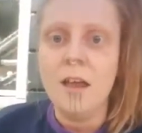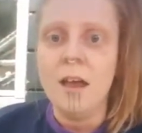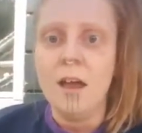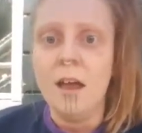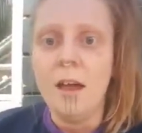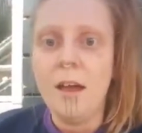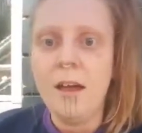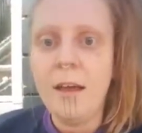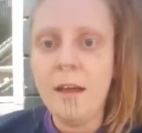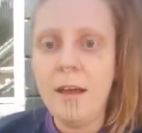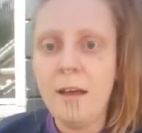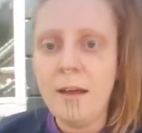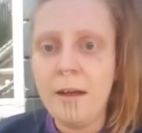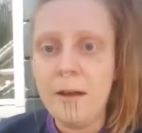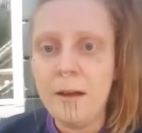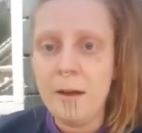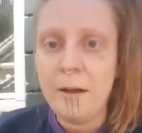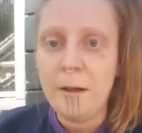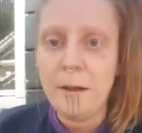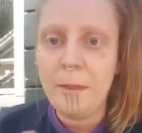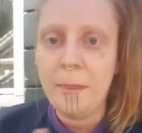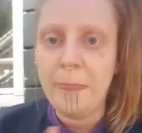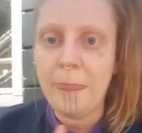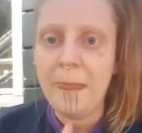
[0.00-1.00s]

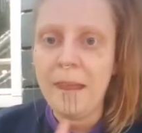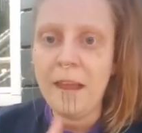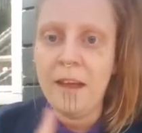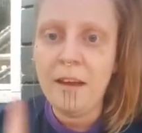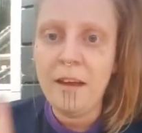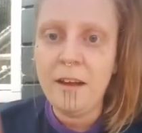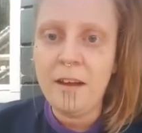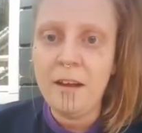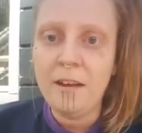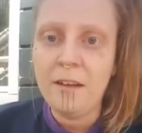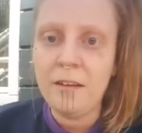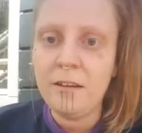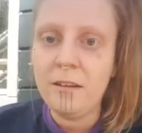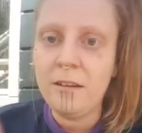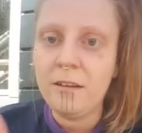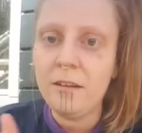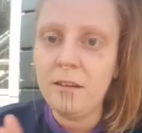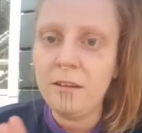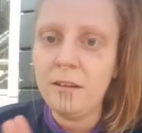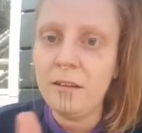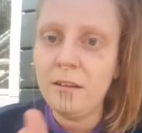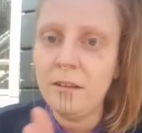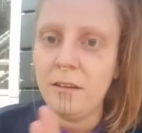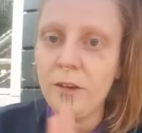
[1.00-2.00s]
and
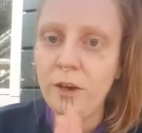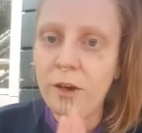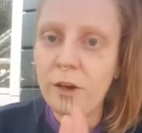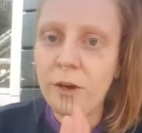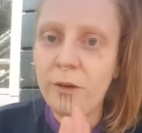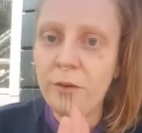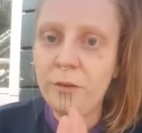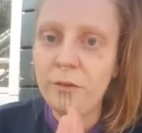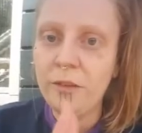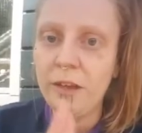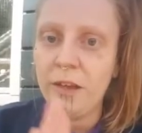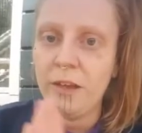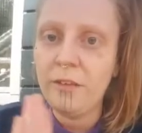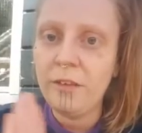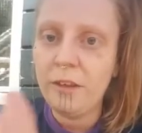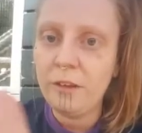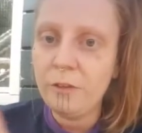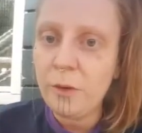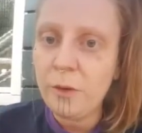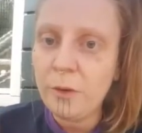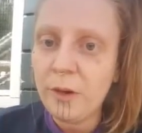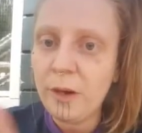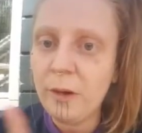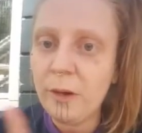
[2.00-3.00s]
you know, they're
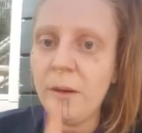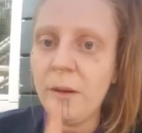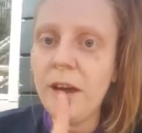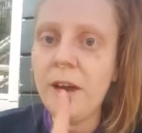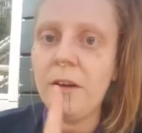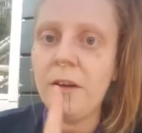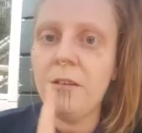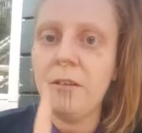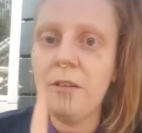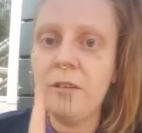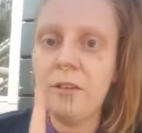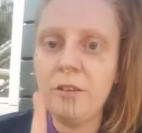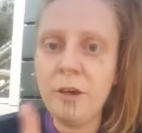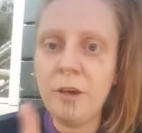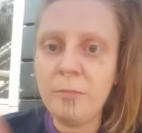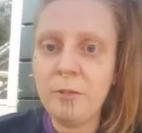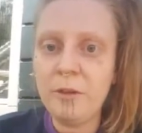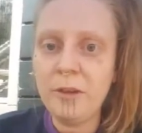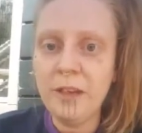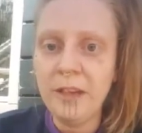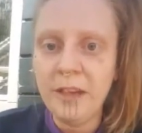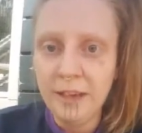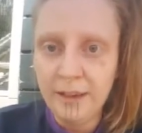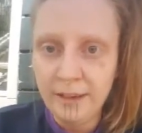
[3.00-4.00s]
talking about the double
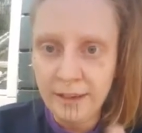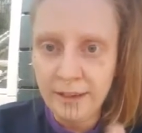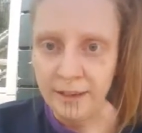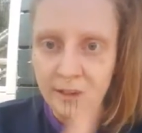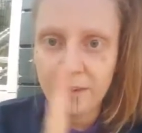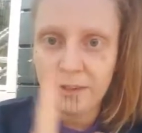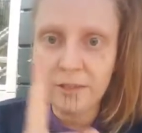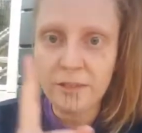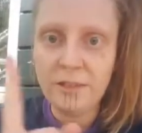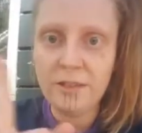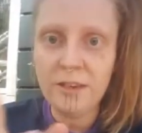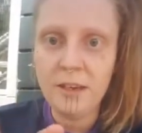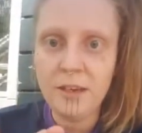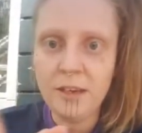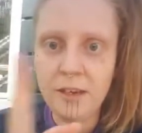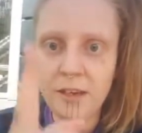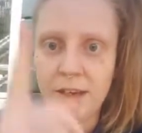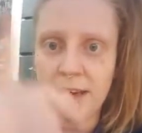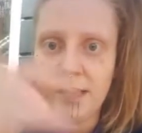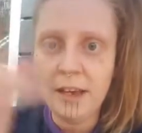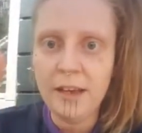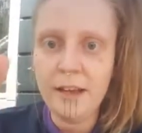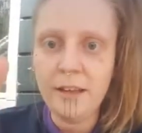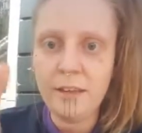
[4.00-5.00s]
helix
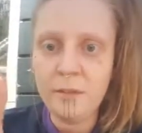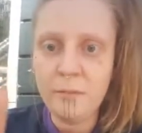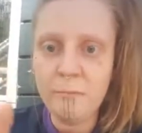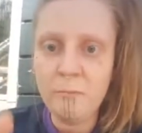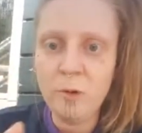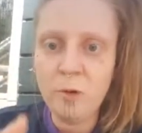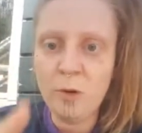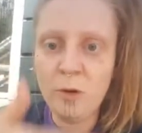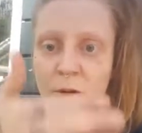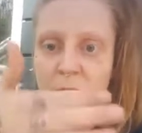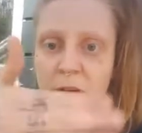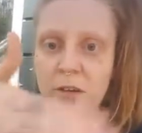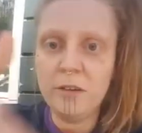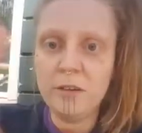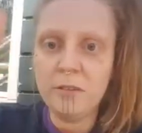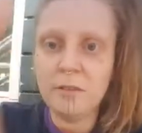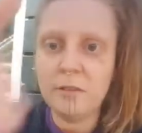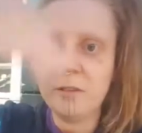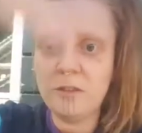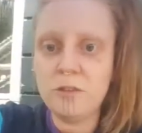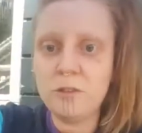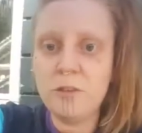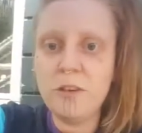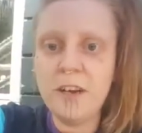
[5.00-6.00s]
DNA and more
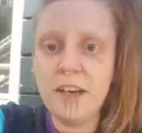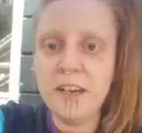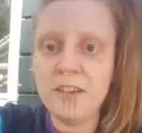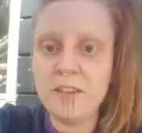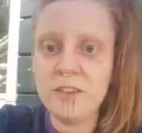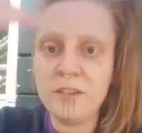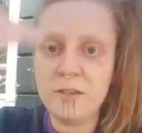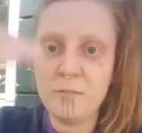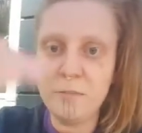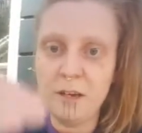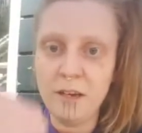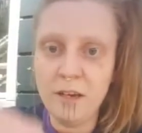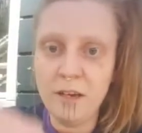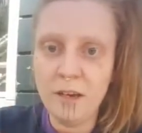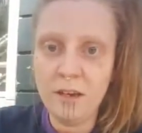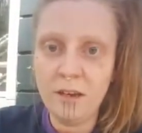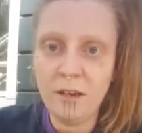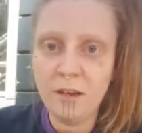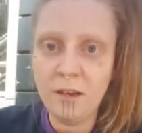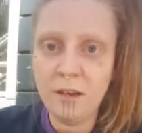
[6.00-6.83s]
strands being